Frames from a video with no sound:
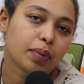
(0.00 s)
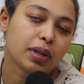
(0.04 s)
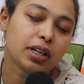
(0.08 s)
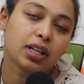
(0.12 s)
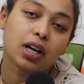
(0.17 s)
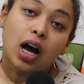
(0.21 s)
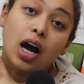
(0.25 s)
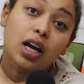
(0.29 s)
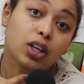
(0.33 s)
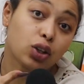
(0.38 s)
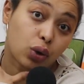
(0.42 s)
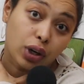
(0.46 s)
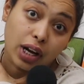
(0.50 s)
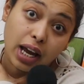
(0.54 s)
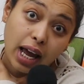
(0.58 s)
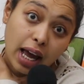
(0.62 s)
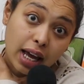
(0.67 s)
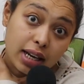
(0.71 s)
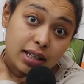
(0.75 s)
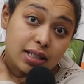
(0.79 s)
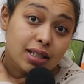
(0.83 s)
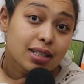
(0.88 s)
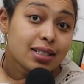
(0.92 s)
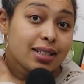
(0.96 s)
not your
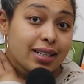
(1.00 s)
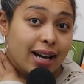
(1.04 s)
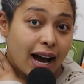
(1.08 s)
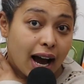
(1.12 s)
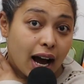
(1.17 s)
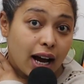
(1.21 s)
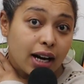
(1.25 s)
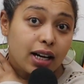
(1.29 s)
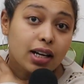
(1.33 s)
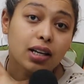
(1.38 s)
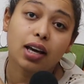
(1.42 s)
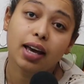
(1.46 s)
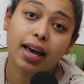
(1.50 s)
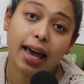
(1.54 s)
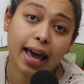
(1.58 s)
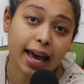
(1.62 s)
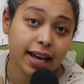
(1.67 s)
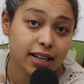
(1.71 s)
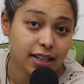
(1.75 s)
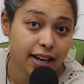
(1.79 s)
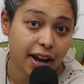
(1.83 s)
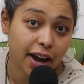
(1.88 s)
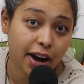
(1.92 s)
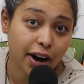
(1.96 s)
head, not
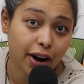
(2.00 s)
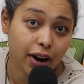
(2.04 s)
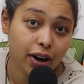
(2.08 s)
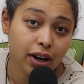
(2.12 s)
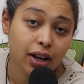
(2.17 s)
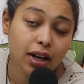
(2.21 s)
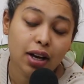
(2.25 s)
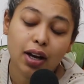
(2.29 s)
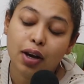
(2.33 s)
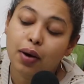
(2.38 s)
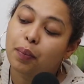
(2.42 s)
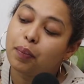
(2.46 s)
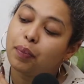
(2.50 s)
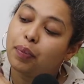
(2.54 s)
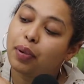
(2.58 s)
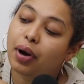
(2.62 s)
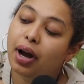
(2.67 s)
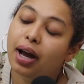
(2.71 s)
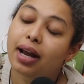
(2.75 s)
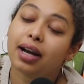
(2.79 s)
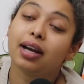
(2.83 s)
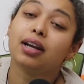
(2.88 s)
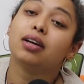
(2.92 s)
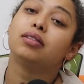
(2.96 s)
head hair,
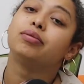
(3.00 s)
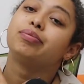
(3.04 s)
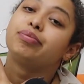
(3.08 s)
but